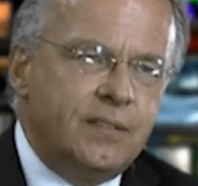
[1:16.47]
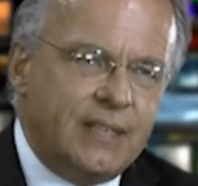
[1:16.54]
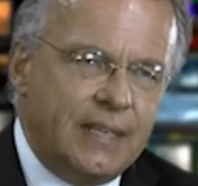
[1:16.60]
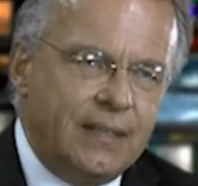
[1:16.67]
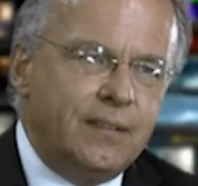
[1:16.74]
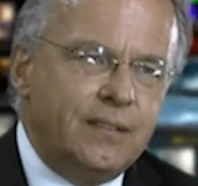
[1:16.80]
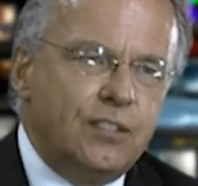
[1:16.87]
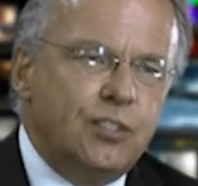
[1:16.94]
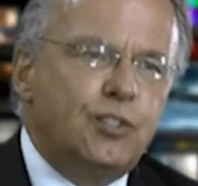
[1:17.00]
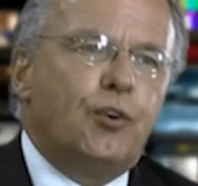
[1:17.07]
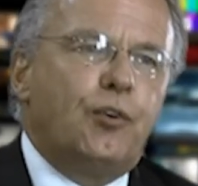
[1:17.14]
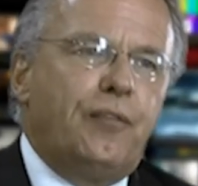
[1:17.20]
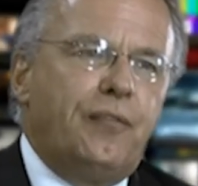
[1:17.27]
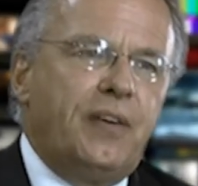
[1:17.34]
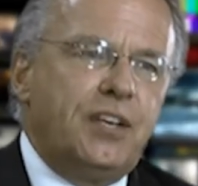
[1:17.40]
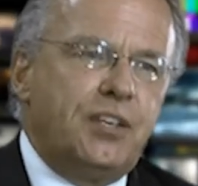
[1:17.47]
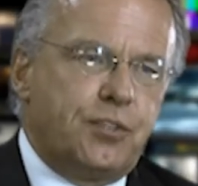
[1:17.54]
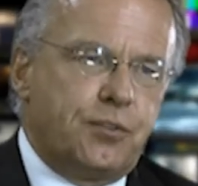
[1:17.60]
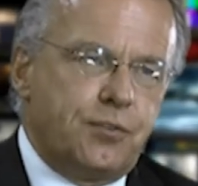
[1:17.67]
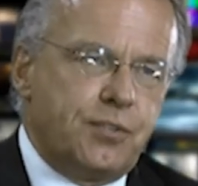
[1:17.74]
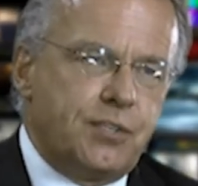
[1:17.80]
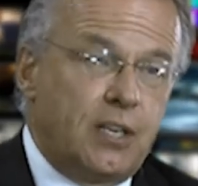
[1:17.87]
10 joint
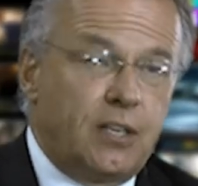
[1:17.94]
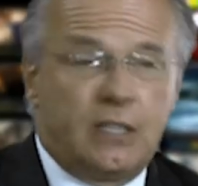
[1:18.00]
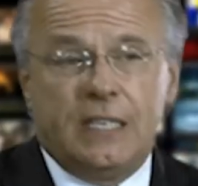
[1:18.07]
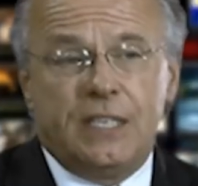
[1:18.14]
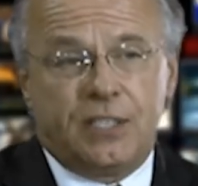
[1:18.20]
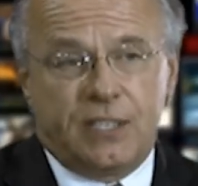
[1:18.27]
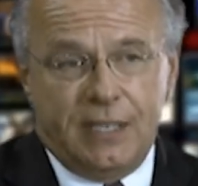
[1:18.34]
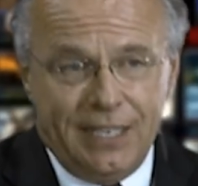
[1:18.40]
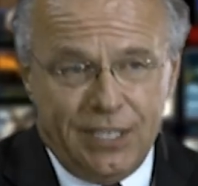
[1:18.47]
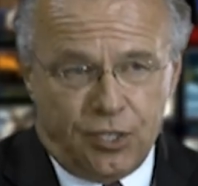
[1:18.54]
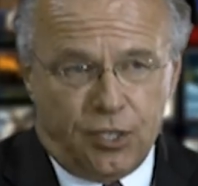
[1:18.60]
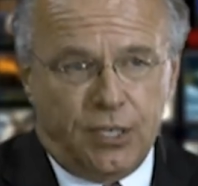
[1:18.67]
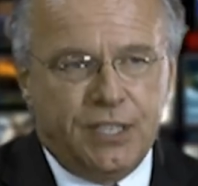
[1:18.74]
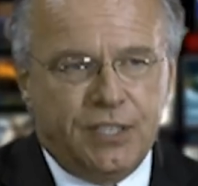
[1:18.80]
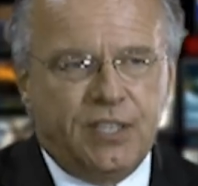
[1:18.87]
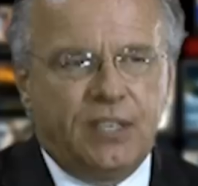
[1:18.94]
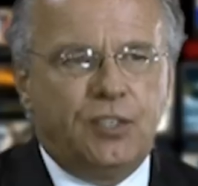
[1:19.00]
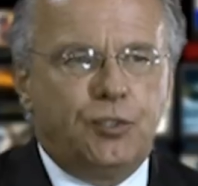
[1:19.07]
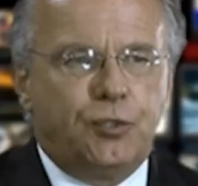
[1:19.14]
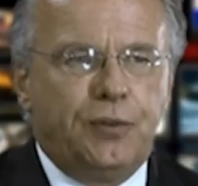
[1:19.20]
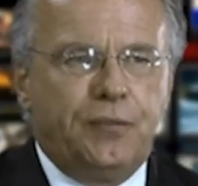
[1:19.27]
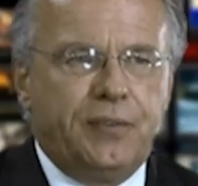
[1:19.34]
ventures, at least initially
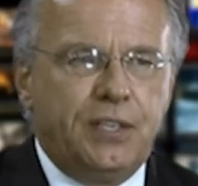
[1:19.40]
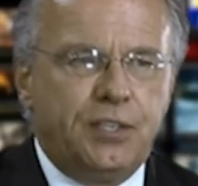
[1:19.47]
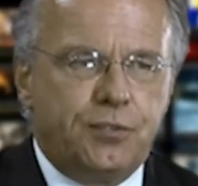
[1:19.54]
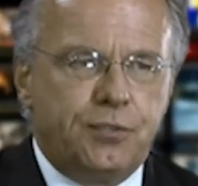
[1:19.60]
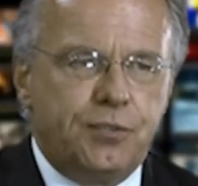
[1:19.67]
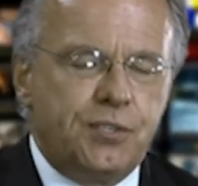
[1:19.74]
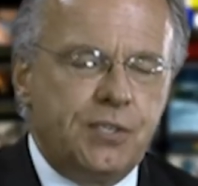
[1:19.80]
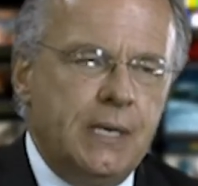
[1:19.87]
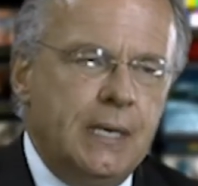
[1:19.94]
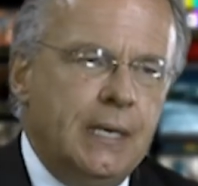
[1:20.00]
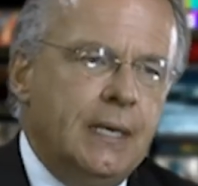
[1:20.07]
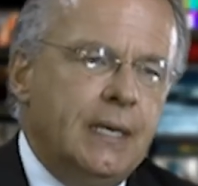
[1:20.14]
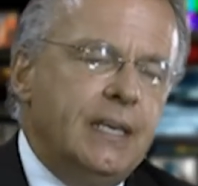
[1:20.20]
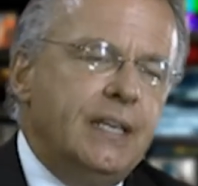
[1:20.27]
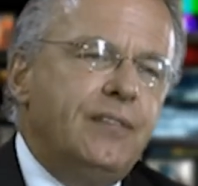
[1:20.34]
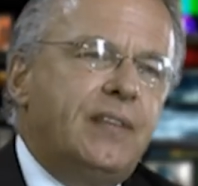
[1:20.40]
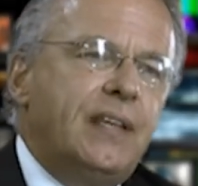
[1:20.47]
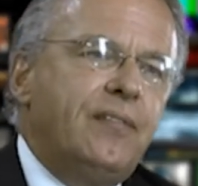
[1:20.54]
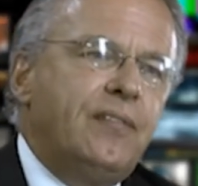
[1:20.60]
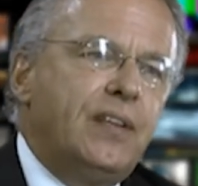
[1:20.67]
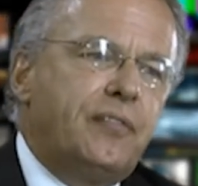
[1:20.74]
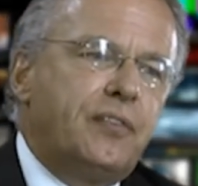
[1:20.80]
10 joint ventures in
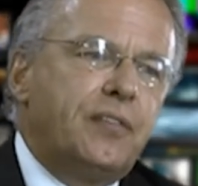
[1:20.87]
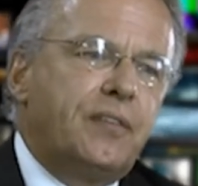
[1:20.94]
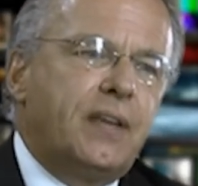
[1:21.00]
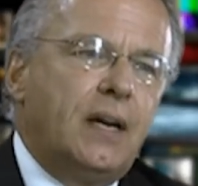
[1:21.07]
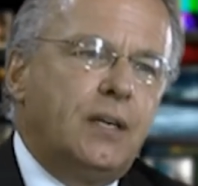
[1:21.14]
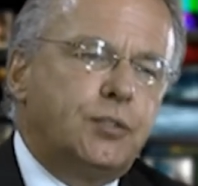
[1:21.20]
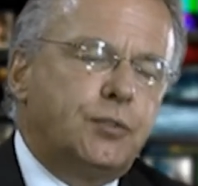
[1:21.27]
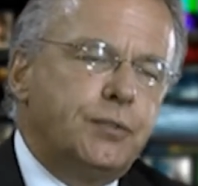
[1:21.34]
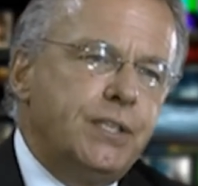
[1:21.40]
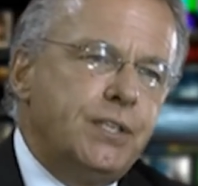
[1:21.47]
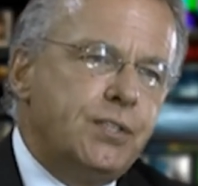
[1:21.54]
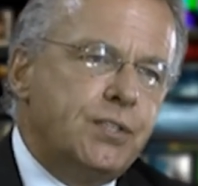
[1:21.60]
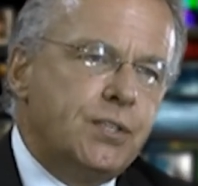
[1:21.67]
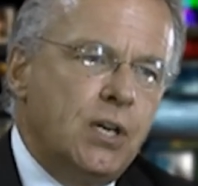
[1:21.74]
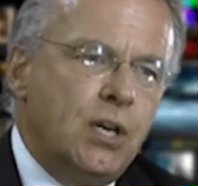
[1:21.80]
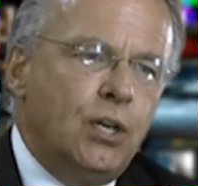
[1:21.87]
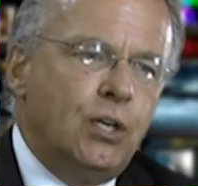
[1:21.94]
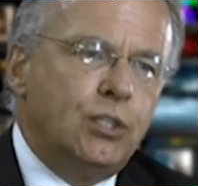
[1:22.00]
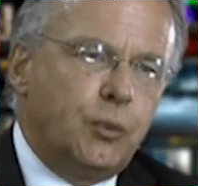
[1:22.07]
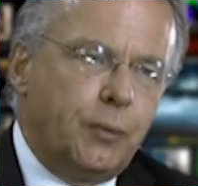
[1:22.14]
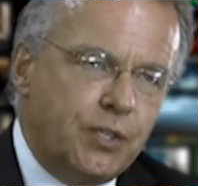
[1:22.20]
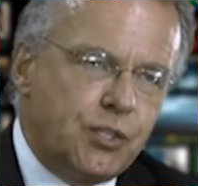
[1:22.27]
10 different countries
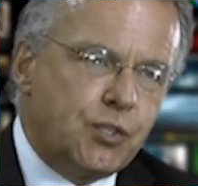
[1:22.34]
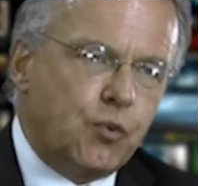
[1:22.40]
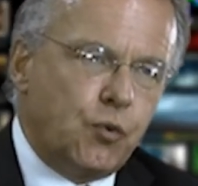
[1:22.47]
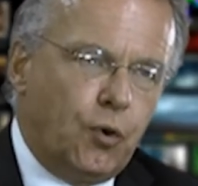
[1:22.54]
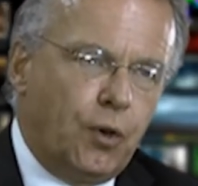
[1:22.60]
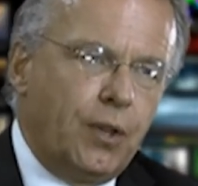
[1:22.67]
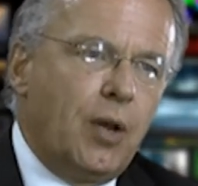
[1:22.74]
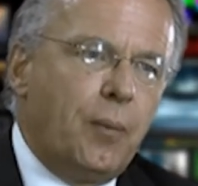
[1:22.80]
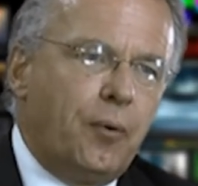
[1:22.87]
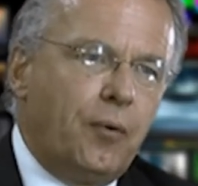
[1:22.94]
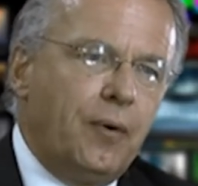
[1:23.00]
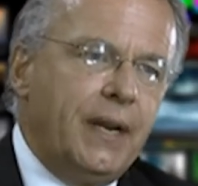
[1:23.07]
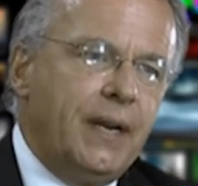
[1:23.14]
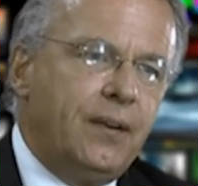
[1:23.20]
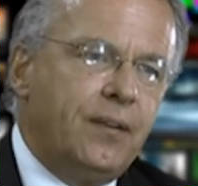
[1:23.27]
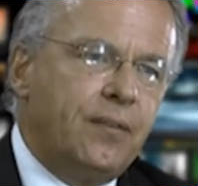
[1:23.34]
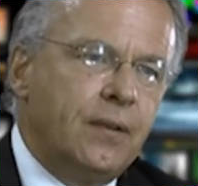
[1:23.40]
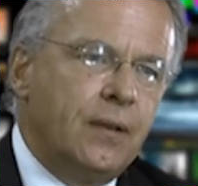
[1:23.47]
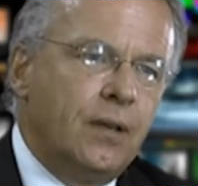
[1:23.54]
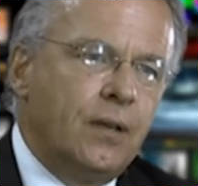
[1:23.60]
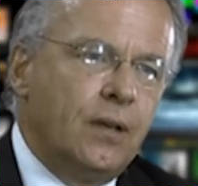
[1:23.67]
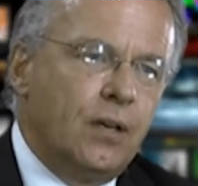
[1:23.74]
to install and operate
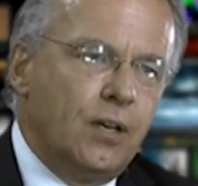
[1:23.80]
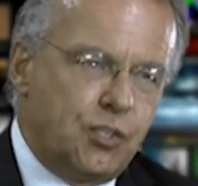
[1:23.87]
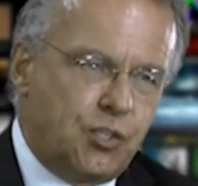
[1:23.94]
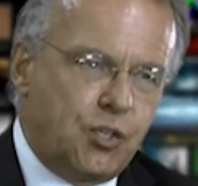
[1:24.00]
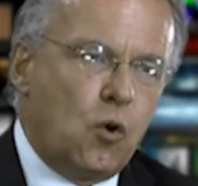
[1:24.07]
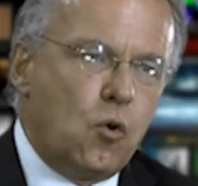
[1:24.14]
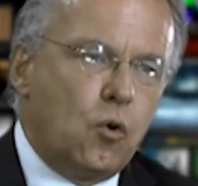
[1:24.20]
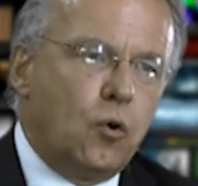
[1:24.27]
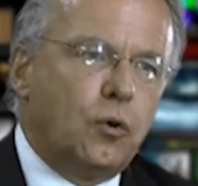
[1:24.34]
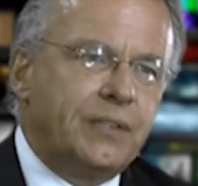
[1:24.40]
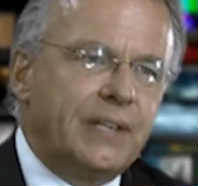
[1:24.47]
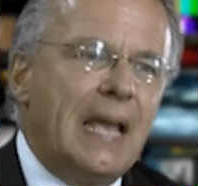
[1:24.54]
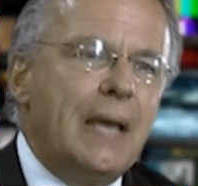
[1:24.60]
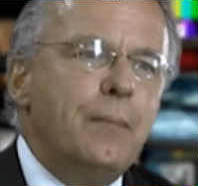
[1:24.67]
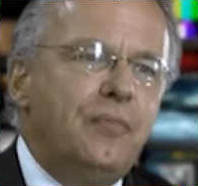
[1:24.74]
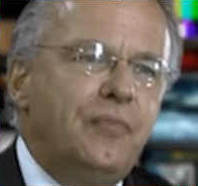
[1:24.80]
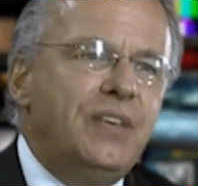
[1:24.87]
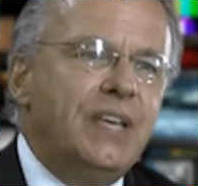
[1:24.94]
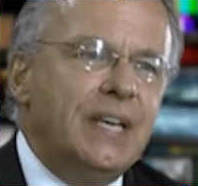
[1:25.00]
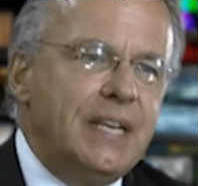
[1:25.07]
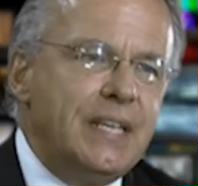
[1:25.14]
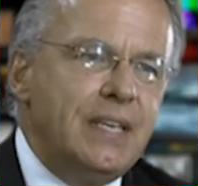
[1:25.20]
a so-called
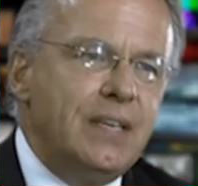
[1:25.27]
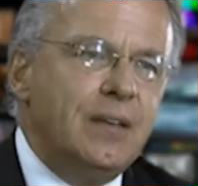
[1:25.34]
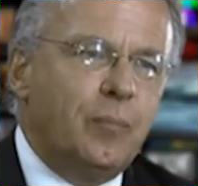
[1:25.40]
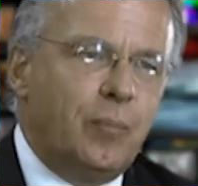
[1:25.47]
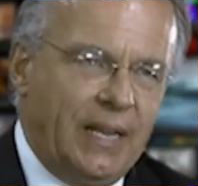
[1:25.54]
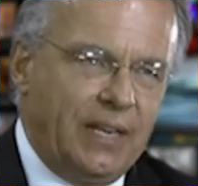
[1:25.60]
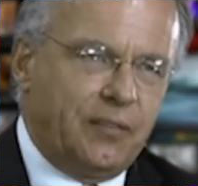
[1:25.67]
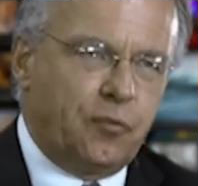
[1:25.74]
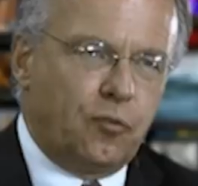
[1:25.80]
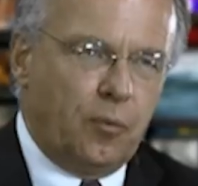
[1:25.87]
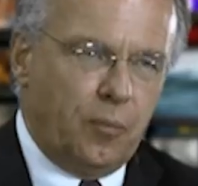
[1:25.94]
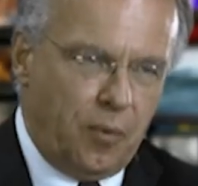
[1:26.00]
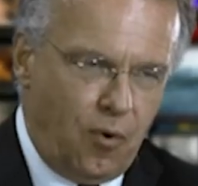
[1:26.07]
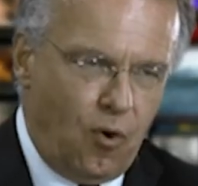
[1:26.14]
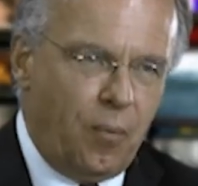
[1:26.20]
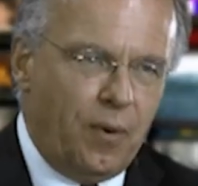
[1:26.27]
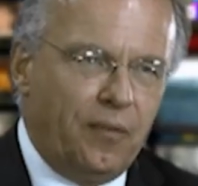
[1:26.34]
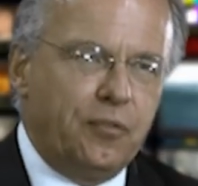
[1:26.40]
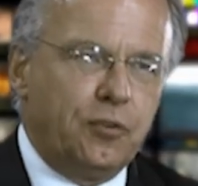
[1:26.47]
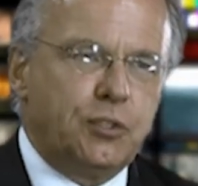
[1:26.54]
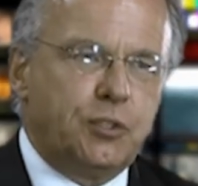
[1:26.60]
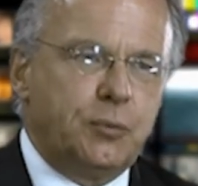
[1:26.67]
MVNE platform, a mobile
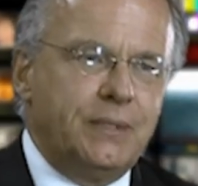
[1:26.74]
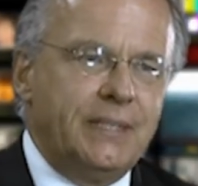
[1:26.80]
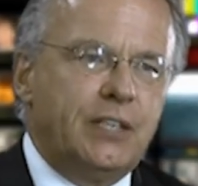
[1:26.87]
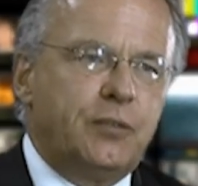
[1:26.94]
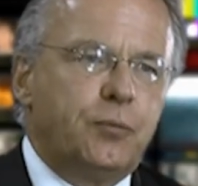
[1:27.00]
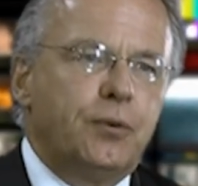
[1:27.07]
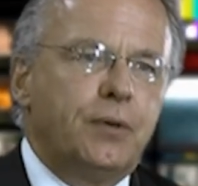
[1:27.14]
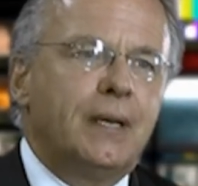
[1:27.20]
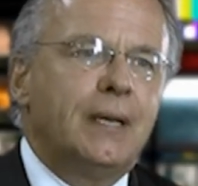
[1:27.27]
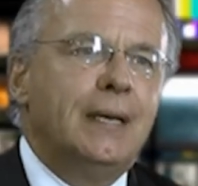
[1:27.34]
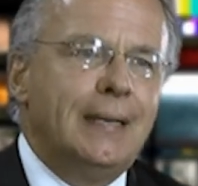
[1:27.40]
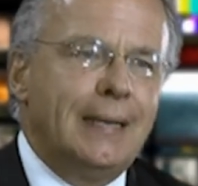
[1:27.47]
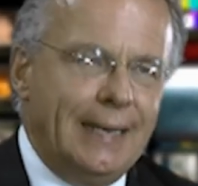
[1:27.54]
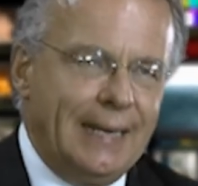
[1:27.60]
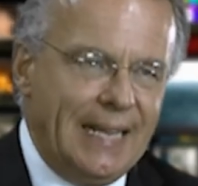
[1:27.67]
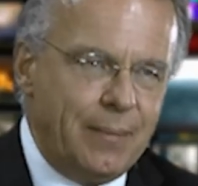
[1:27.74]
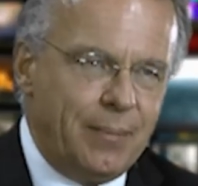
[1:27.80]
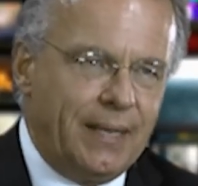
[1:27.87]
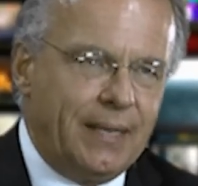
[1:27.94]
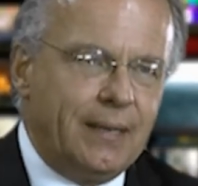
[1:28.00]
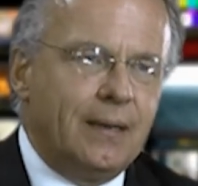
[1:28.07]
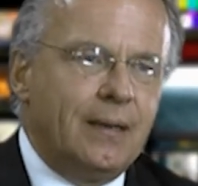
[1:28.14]
virtual network
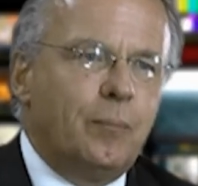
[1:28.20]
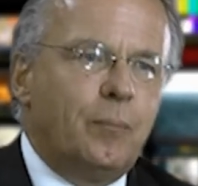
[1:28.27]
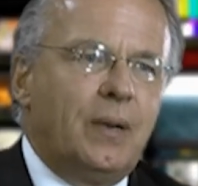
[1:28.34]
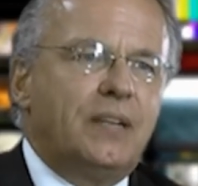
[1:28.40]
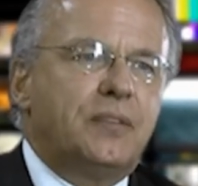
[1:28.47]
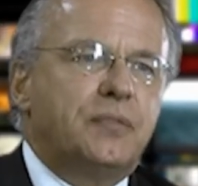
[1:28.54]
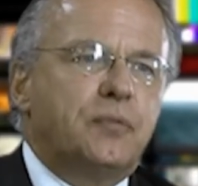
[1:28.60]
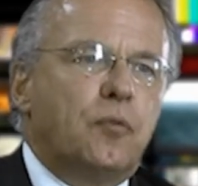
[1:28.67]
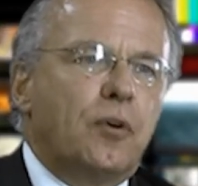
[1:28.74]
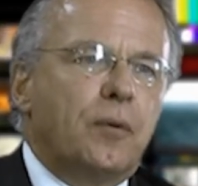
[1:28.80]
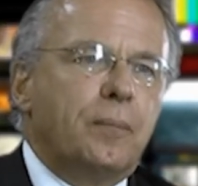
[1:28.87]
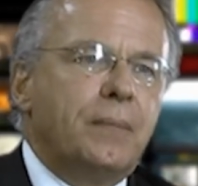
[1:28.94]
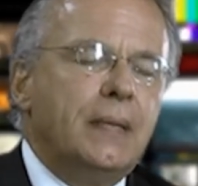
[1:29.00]
enabling platform.